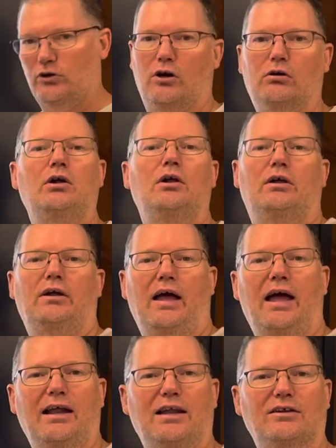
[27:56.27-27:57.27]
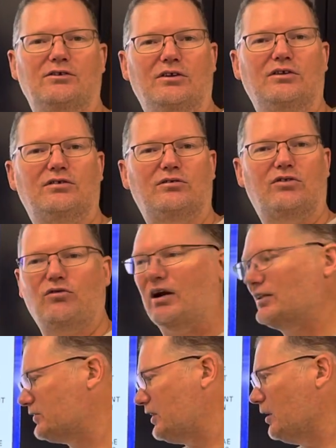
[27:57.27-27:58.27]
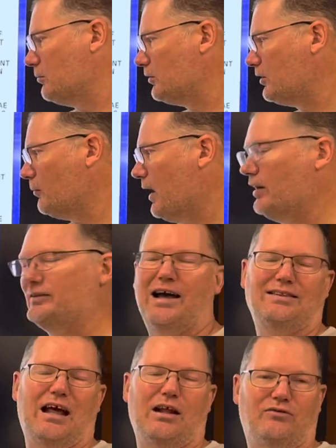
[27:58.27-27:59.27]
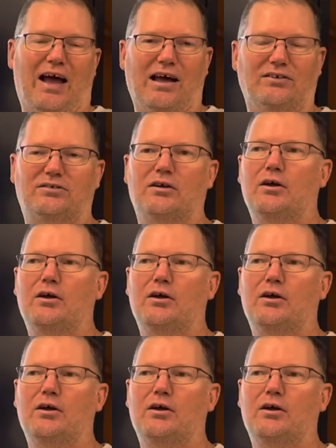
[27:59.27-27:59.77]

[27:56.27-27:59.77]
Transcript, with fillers: you know. And it, these threads can't come out, not that fast,